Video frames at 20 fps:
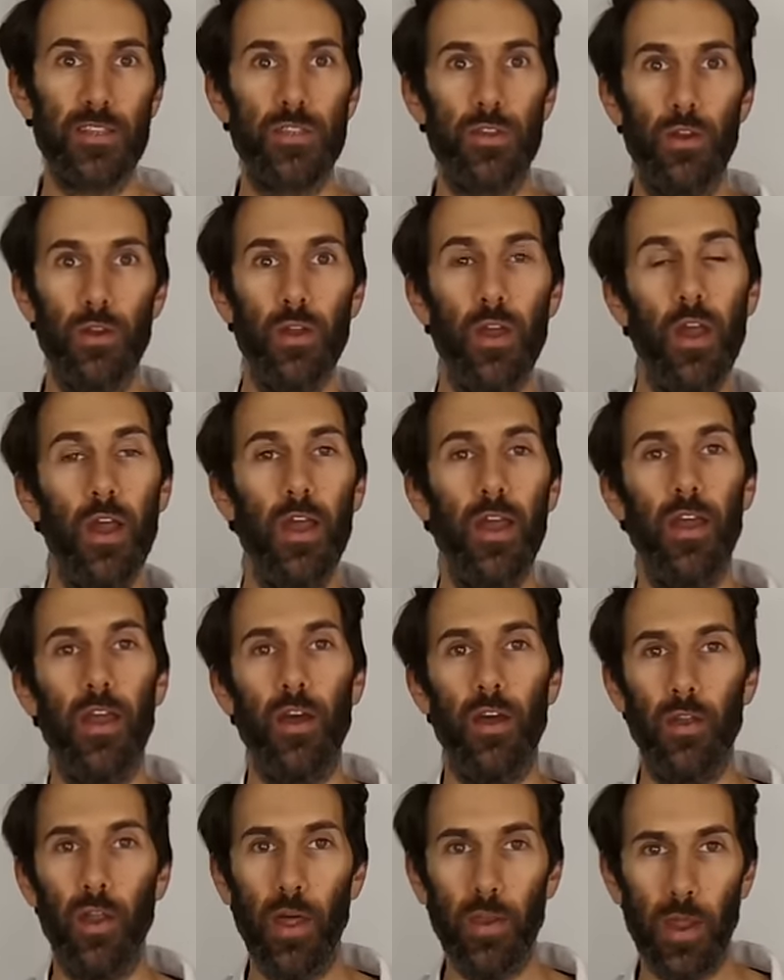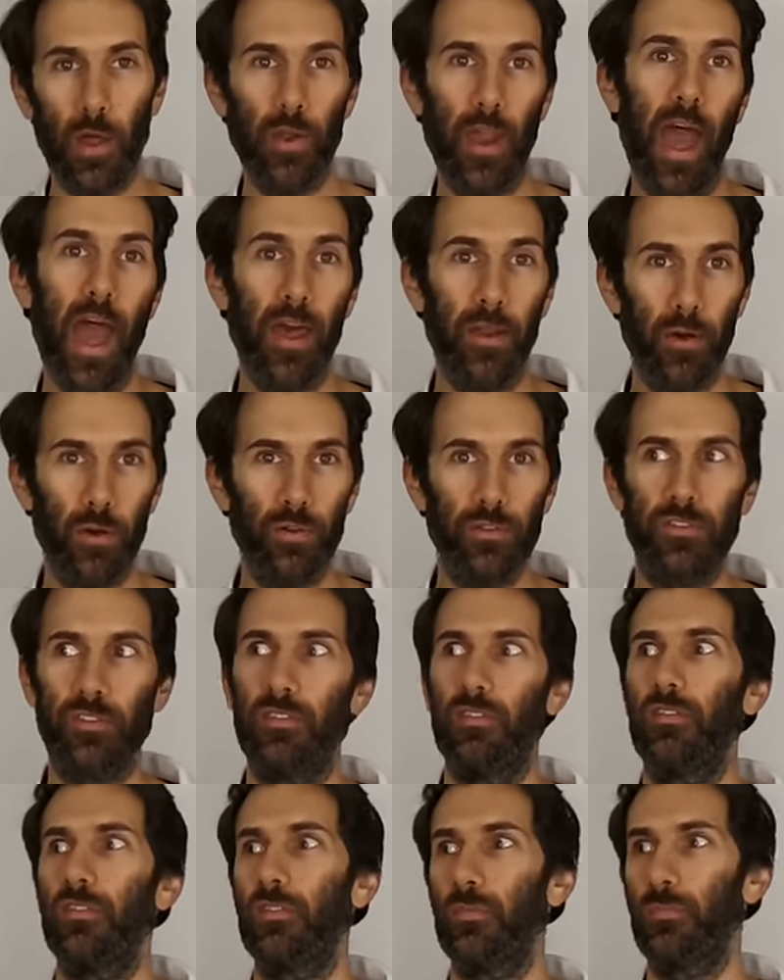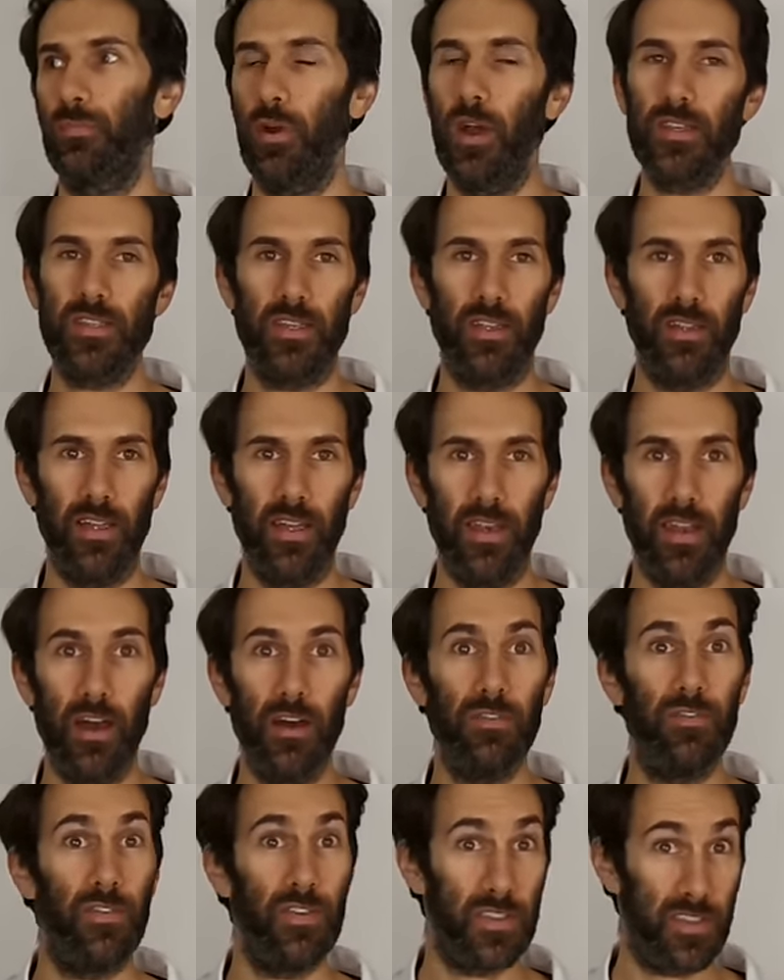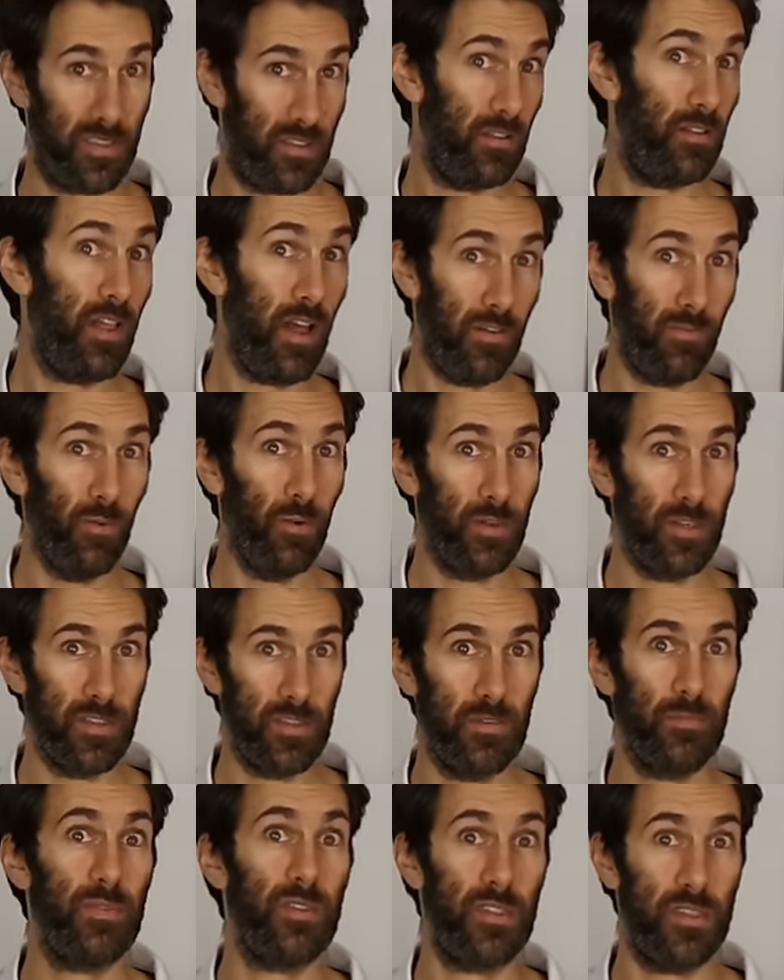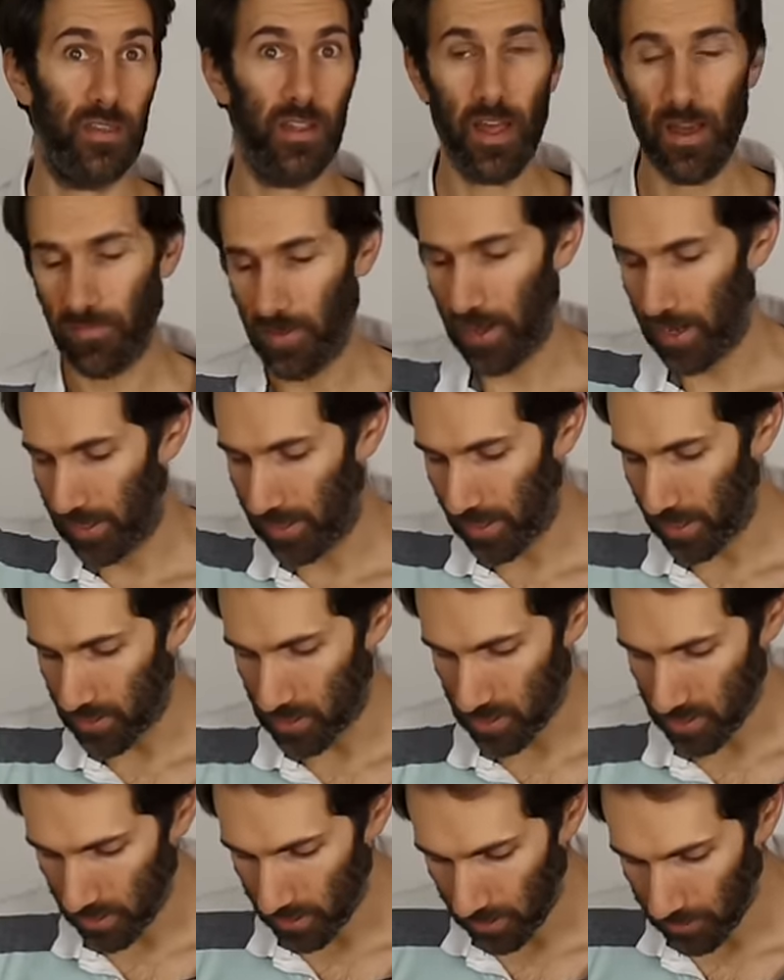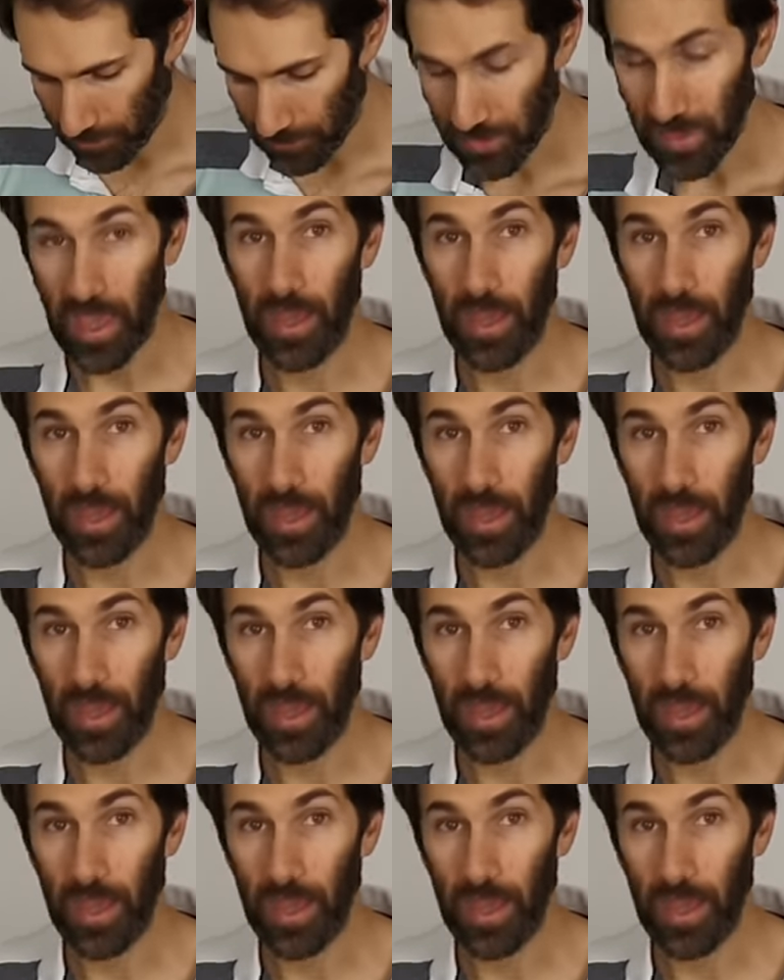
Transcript: So adults, surprisingly enough, still have autism, still have ADHD,